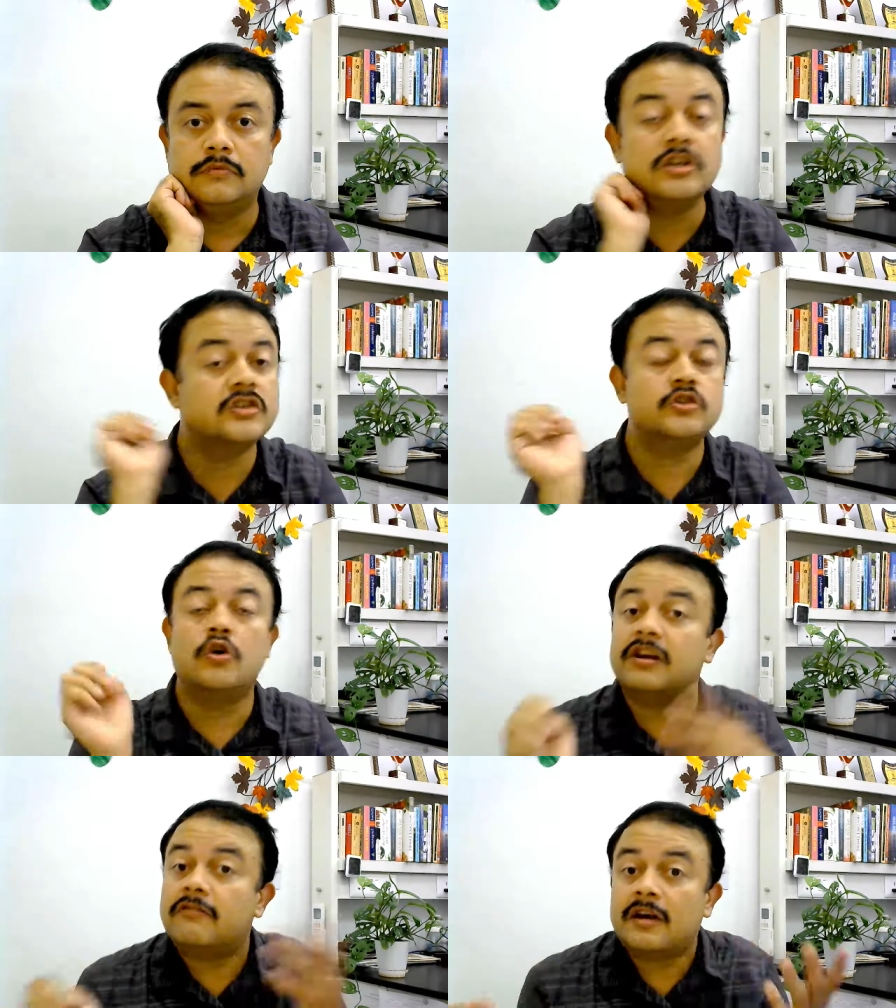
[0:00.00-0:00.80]
There is
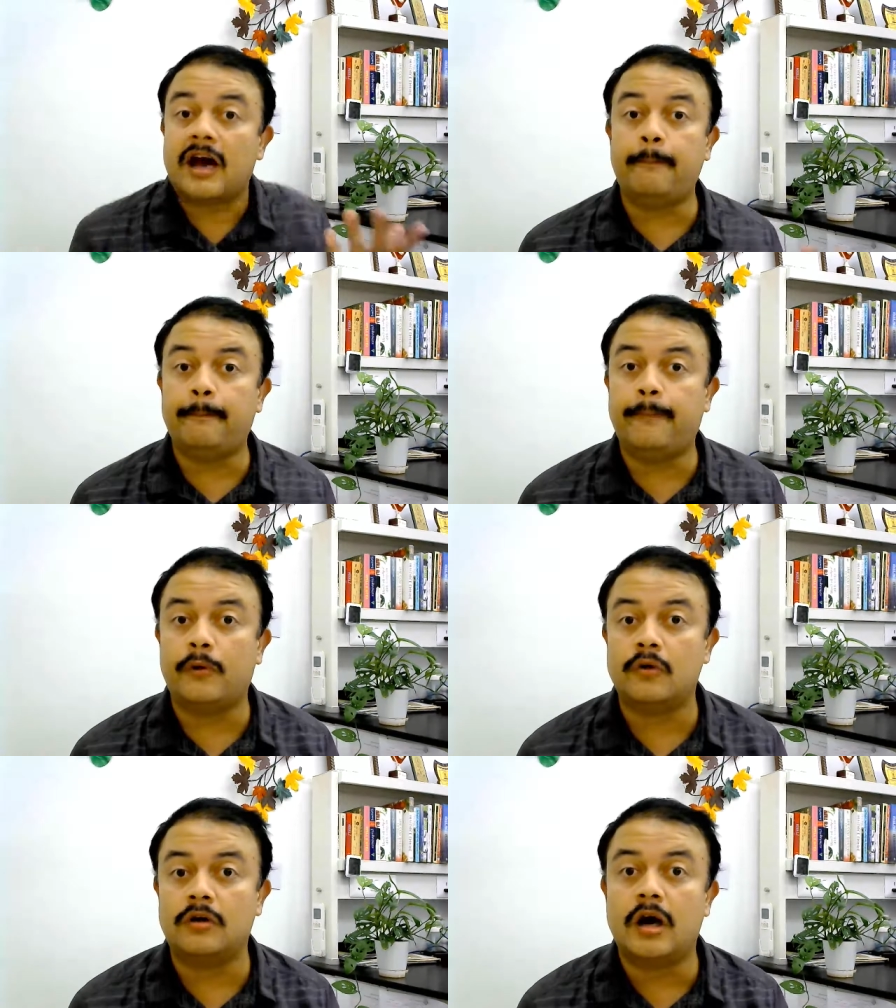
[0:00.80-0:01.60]
not even up
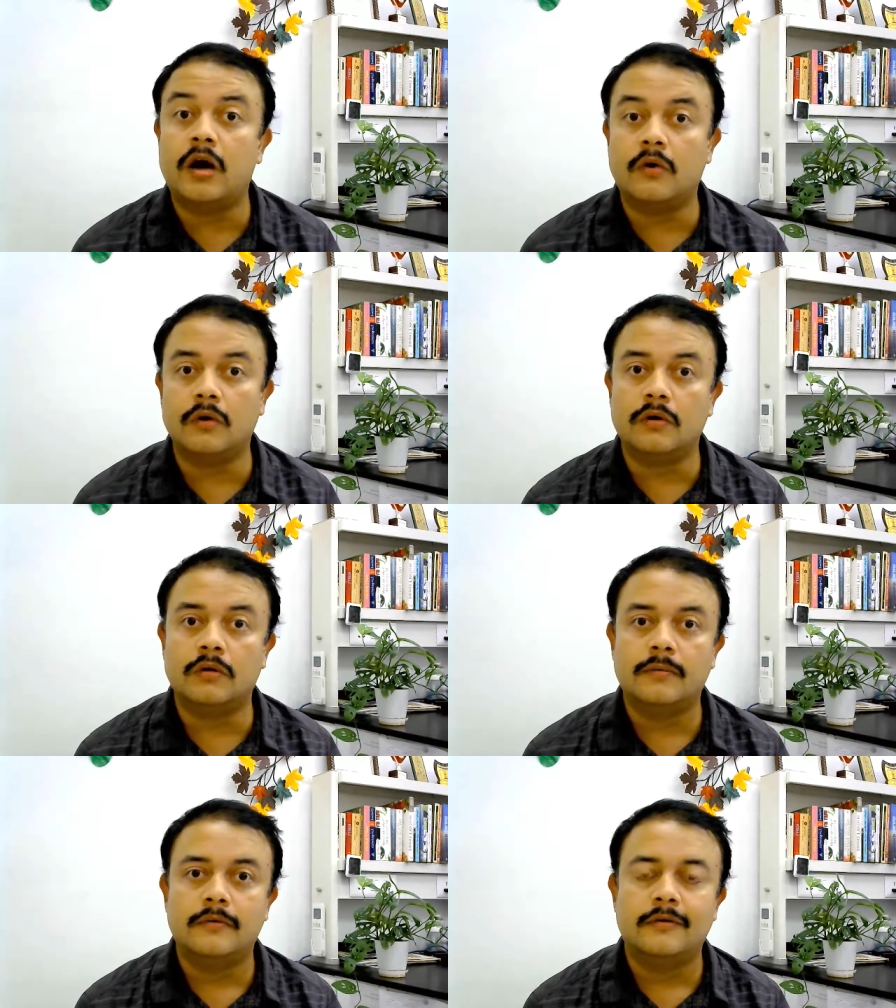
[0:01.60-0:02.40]
or down.
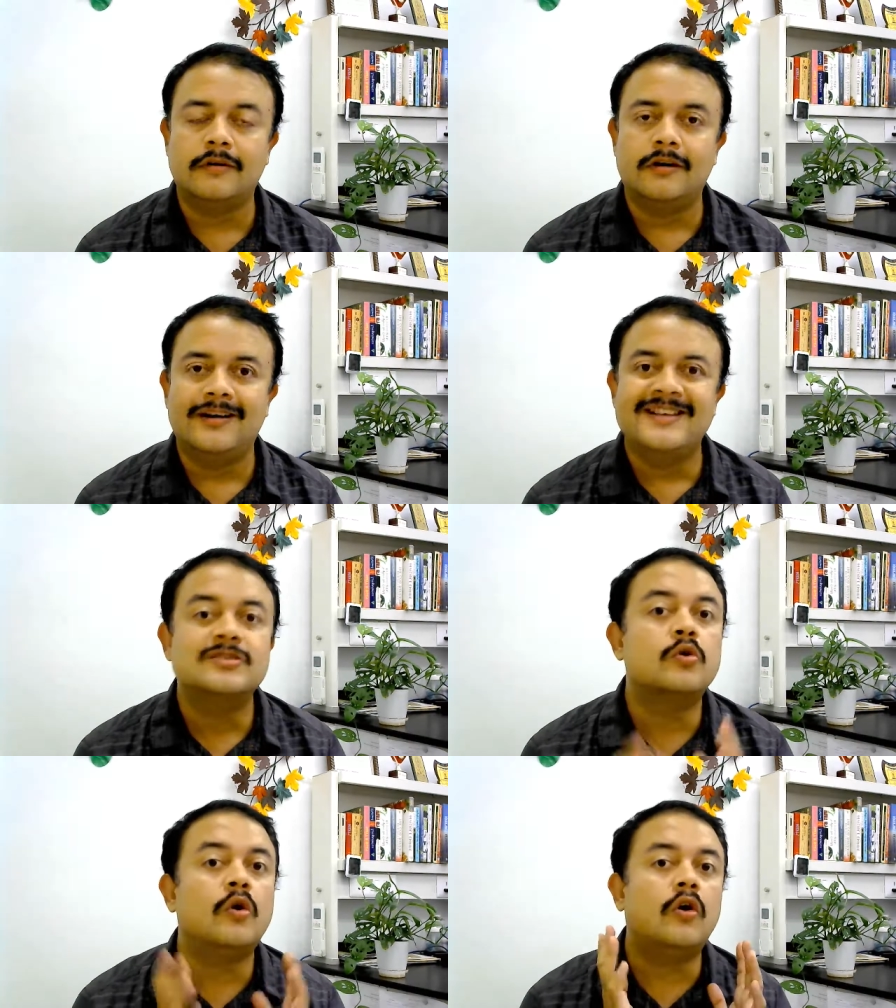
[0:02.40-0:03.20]

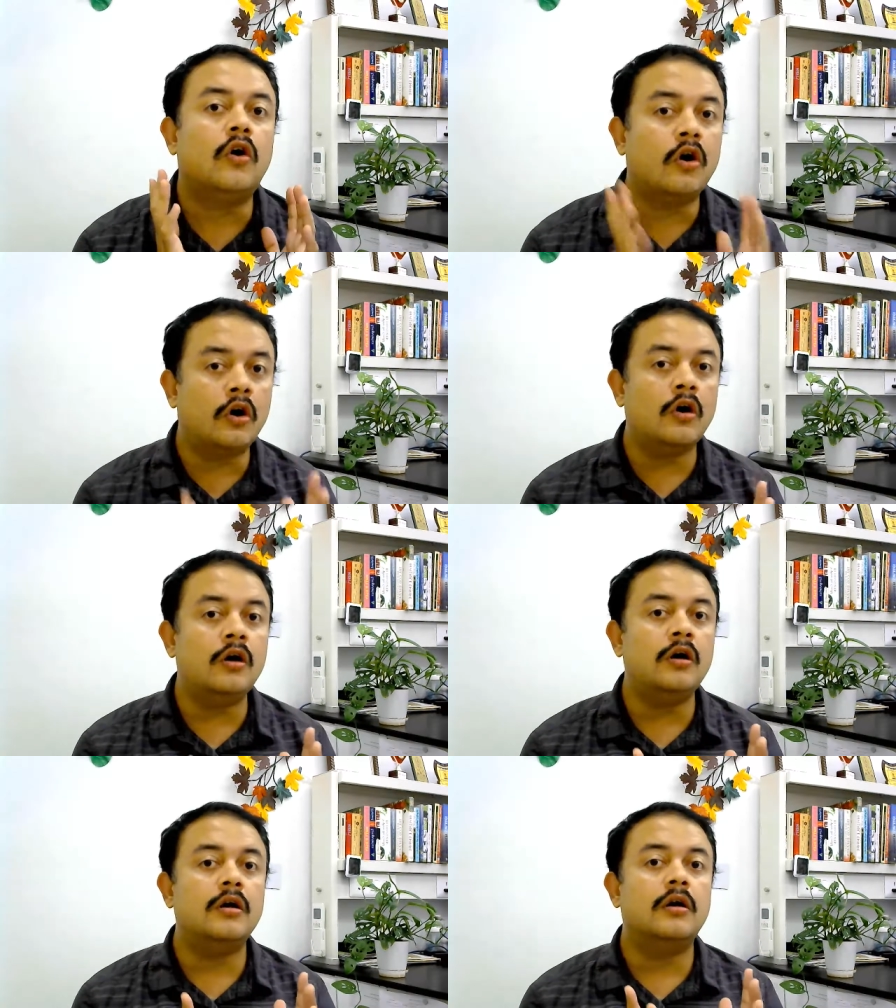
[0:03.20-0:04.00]
So
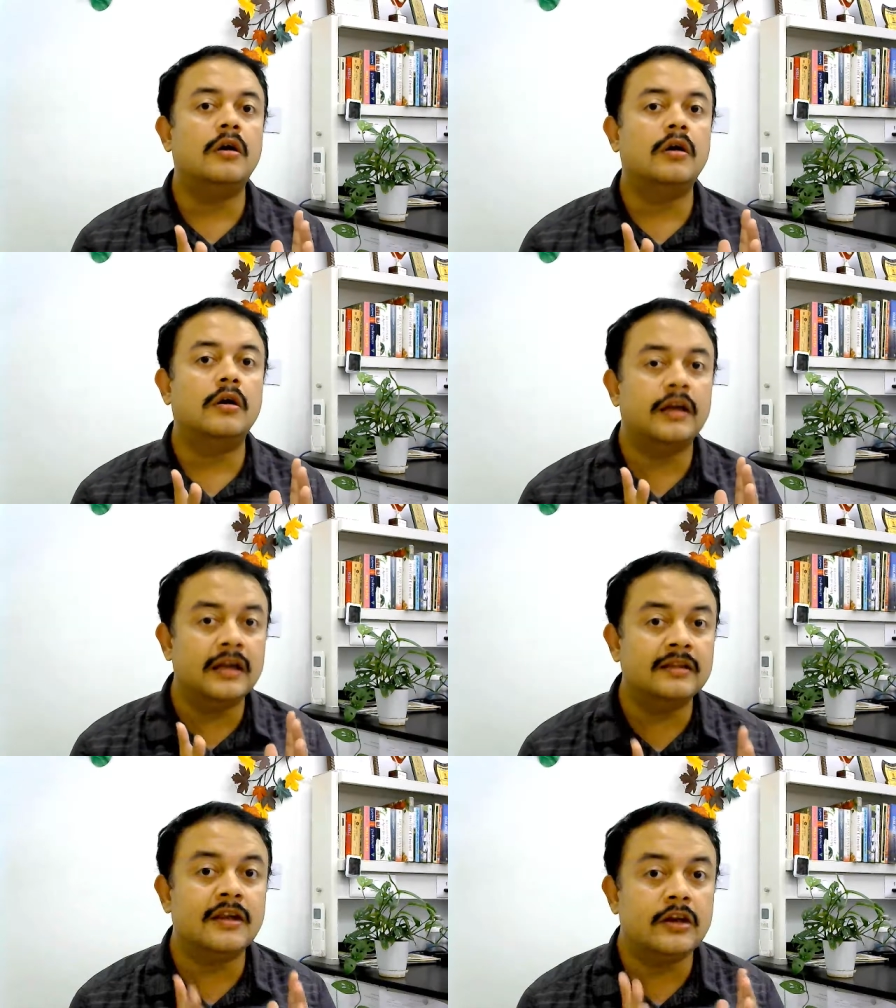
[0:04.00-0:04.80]
all
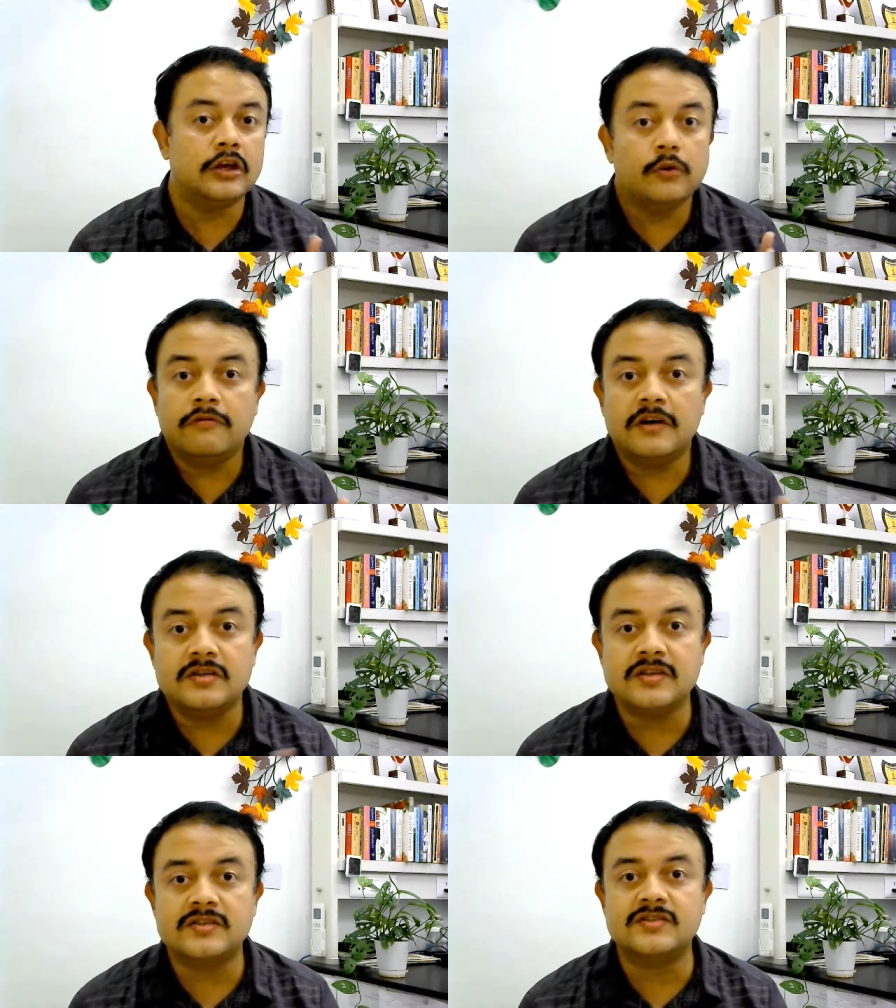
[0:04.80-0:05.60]
in the
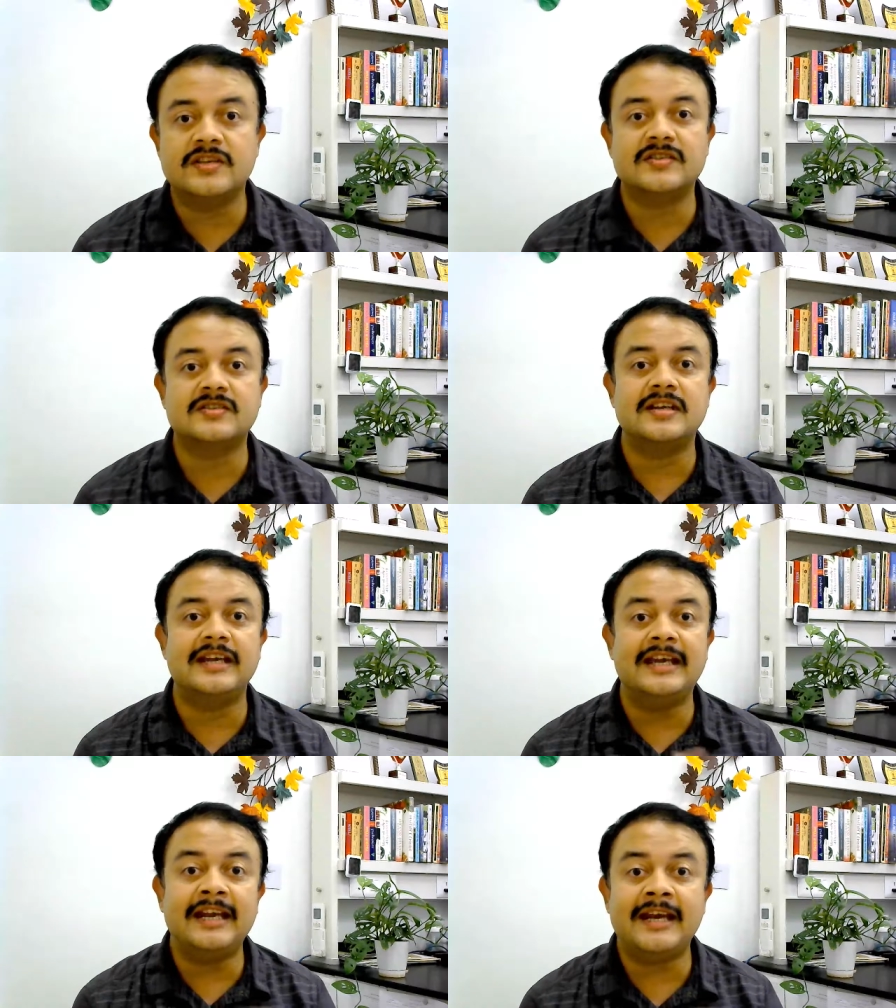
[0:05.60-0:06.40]
universe is just
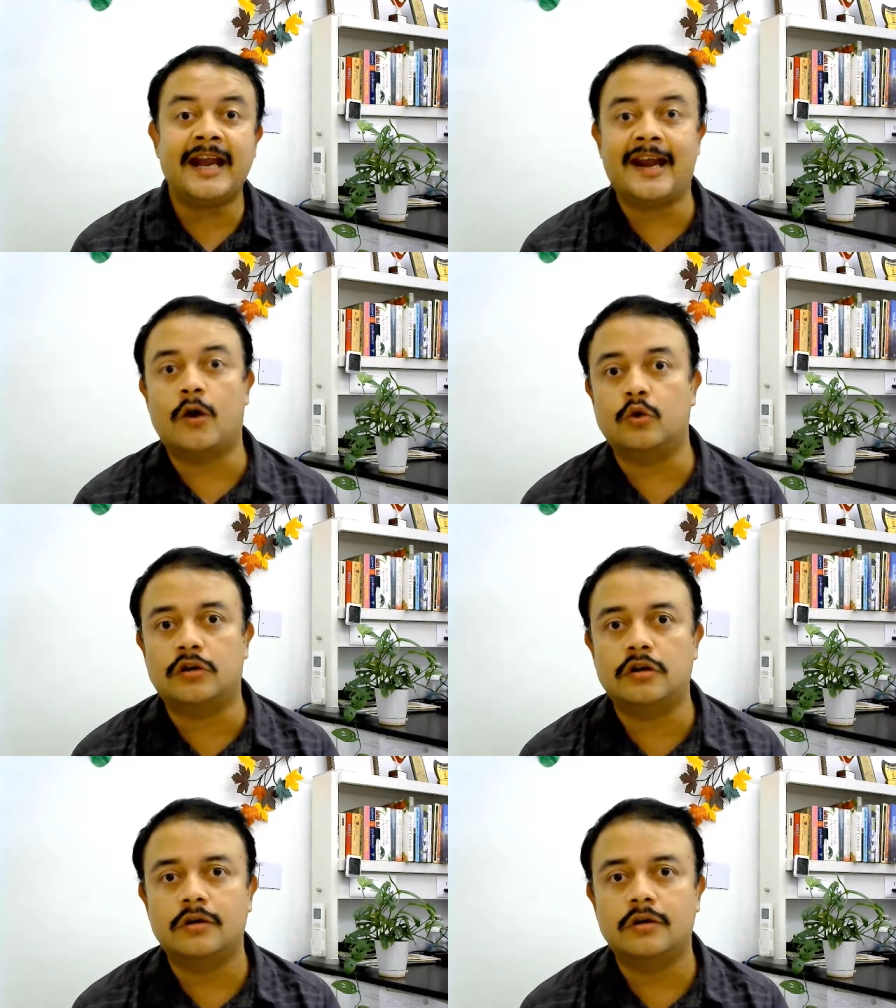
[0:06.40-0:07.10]
in and out.